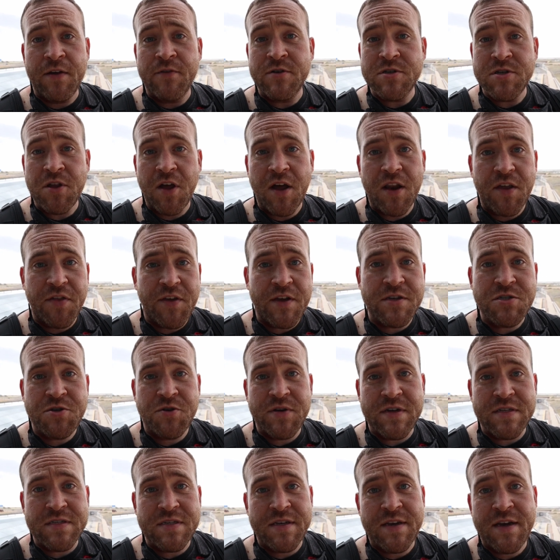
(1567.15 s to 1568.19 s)
There's a lot of things you
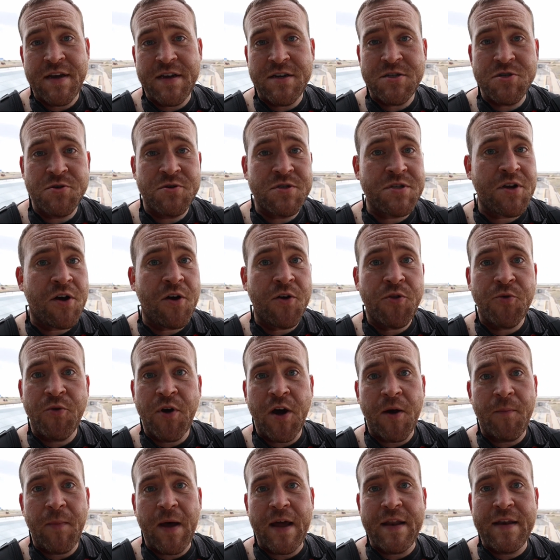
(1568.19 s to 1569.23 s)
can see. As you saw
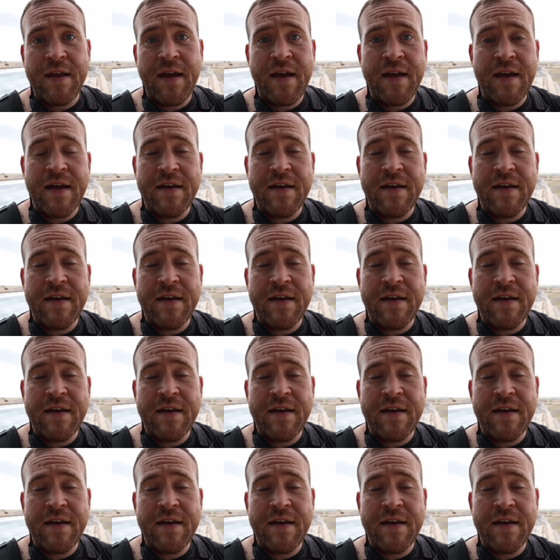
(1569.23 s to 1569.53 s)
throughout my day,